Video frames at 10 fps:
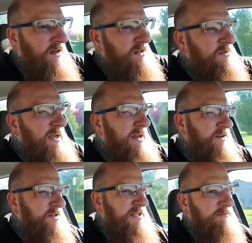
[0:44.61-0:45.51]
Do we
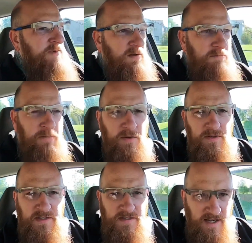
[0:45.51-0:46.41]
understand what our birth
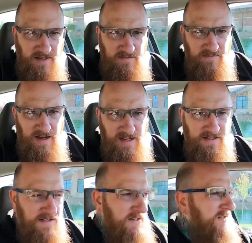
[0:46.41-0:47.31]

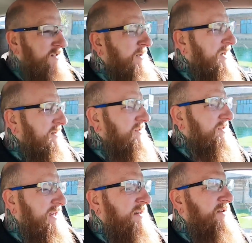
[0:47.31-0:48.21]
signifies? Do we
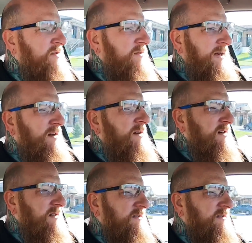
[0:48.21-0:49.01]
understand who we are?